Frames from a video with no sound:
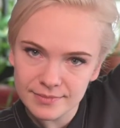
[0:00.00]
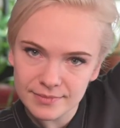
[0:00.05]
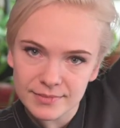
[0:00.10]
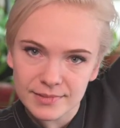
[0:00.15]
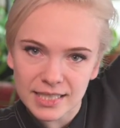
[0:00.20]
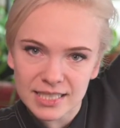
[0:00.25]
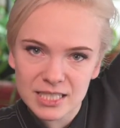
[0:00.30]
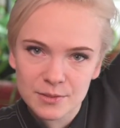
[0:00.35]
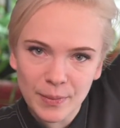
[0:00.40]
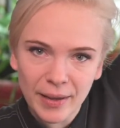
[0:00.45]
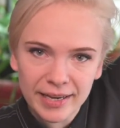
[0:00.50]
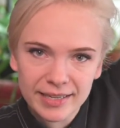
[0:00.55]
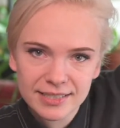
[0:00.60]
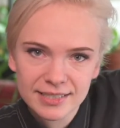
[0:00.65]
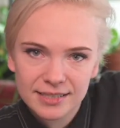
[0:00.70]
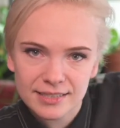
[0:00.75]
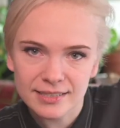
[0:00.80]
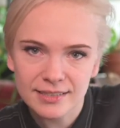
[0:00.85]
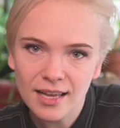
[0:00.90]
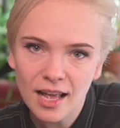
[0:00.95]
the
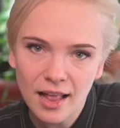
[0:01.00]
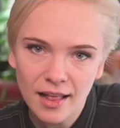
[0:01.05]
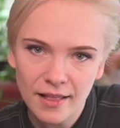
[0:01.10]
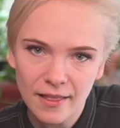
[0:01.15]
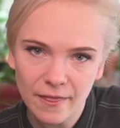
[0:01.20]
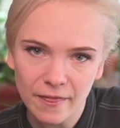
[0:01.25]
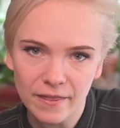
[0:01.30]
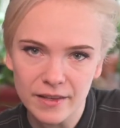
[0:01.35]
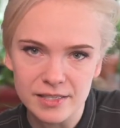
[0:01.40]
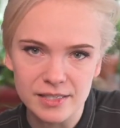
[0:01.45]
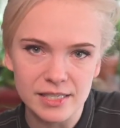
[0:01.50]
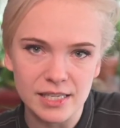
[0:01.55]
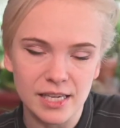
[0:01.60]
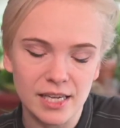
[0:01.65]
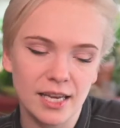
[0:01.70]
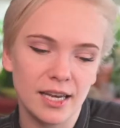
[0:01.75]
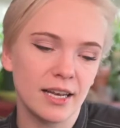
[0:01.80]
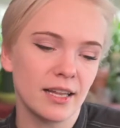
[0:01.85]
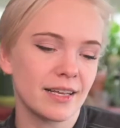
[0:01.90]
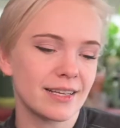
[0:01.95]
specs. The
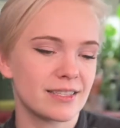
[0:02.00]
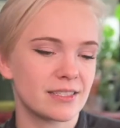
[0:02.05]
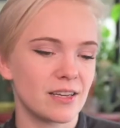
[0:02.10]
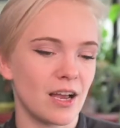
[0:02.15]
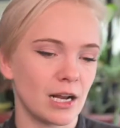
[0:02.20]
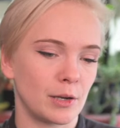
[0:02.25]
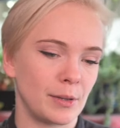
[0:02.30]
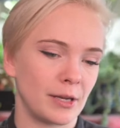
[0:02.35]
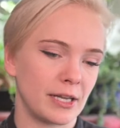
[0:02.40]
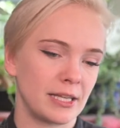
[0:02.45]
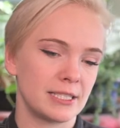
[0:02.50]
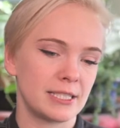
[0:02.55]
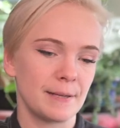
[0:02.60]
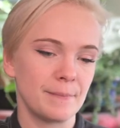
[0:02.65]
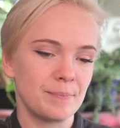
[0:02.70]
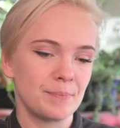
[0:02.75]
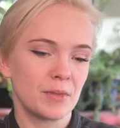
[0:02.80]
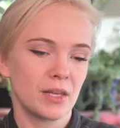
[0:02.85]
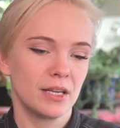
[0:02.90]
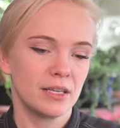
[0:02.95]
Zine. Let's talk about it.
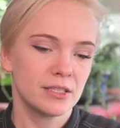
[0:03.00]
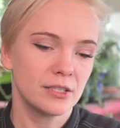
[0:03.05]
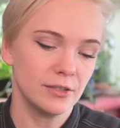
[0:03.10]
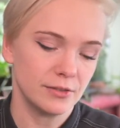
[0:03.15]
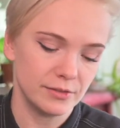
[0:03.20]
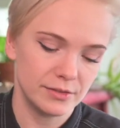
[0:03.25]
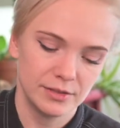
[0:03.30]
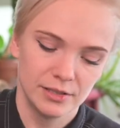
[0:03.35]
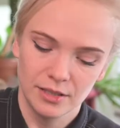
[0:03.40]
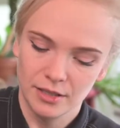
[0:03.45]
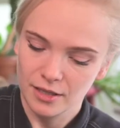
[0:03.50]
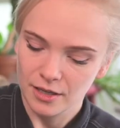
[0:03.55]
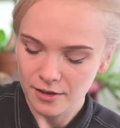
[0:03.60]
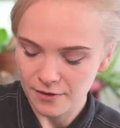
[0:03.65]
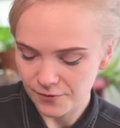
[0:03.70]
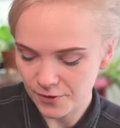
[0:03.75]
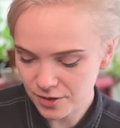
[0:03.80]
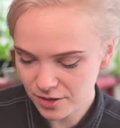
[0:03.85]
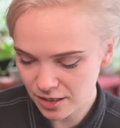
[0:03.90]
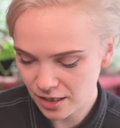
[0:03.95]
So,
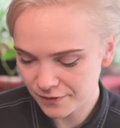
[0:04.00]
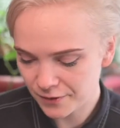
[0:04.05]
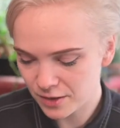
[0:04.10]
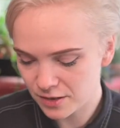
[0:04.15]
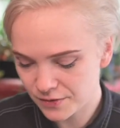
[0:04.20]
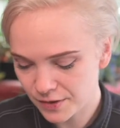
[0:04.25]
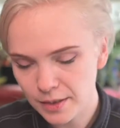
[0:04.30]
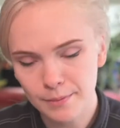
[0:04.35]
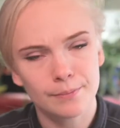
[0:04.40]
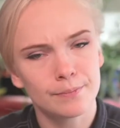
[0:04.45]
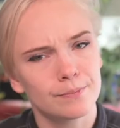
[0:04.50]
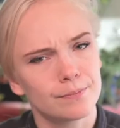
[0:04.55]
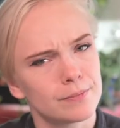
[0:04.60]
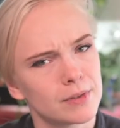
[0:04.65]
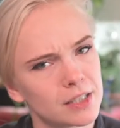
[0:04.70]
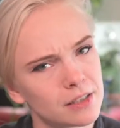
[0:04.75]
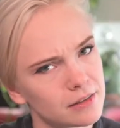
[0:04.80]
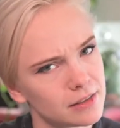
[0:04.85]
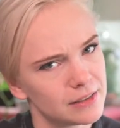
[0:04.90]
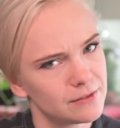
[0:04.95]
first off, there's very
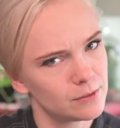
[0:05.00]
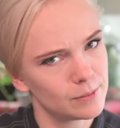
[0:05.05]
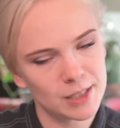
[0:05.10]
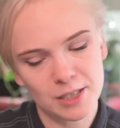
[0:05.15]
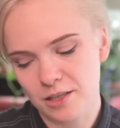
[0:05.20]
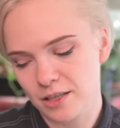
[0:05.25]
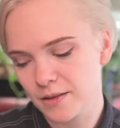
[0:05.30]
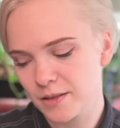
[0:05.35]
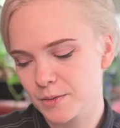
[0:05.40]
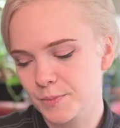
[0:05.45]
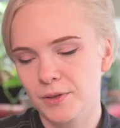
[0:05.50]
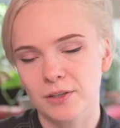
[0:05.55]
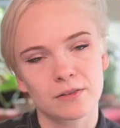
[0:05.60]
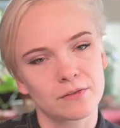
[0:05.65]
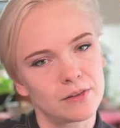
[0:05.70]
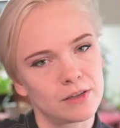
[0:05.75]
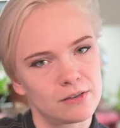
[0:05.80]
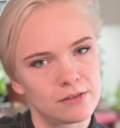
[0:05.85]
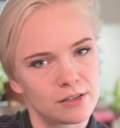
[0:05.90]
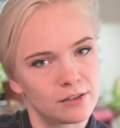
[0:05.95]
little information in this book.
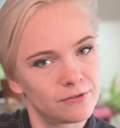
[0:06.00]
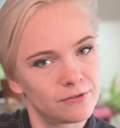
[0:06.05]
There's a